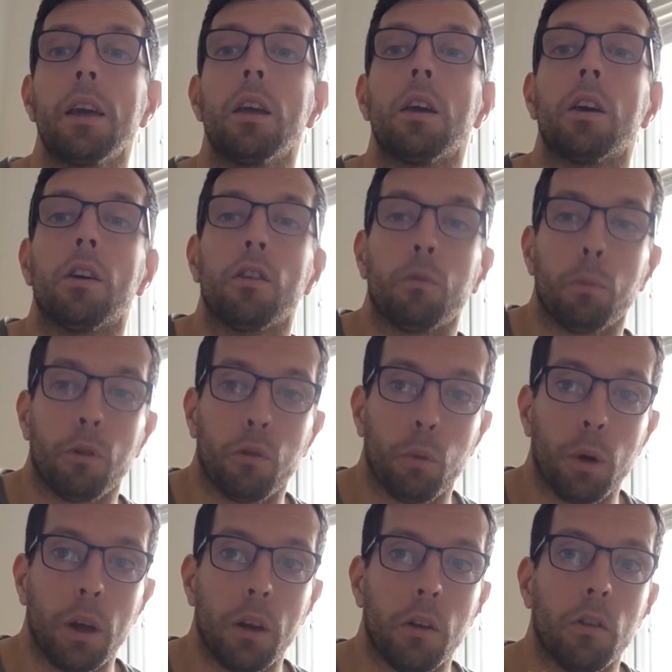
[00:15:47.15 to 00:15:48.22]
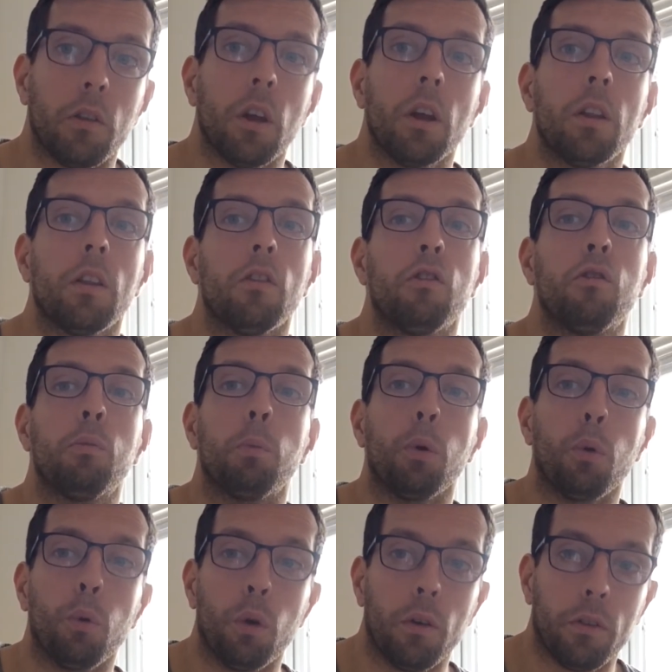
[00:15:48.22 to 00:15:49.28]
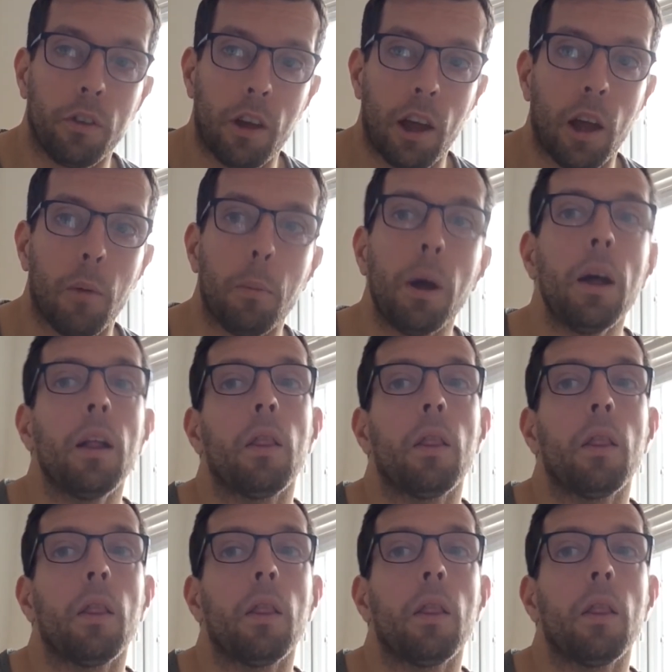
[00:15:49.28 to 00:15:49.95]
years between us, the spool of tape.